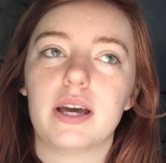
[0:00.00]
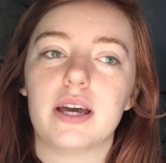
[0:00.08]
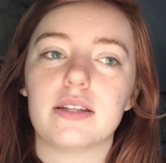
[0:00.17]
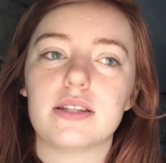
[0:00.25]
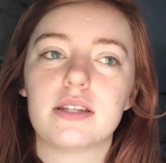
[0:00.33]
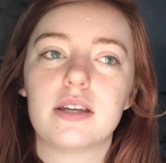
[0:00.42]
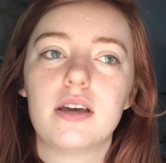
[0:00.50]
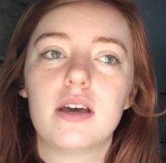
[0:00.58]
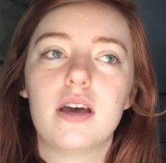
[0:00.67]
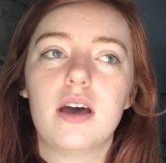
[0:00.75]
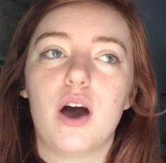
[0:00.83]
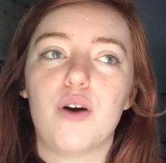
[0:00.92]
It's
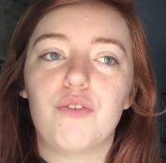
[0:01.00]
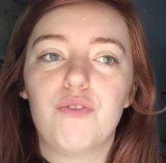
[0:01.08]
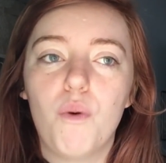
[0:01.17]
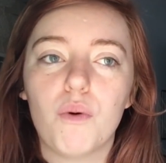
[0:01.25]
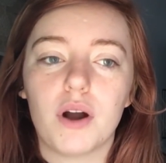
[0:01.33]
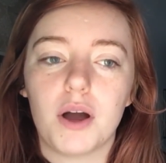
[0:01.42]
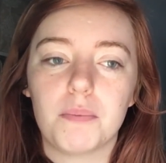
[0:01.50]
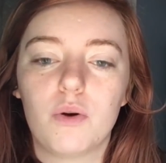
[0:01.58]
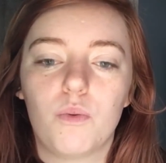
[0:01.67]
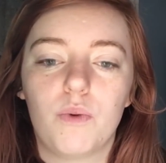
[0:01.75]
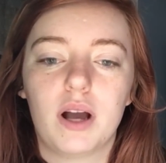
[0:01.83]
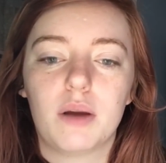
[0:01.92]
a forum
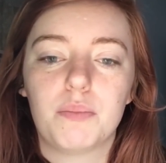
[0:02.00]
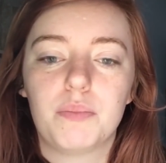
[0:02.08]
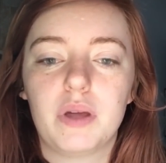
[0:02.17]
where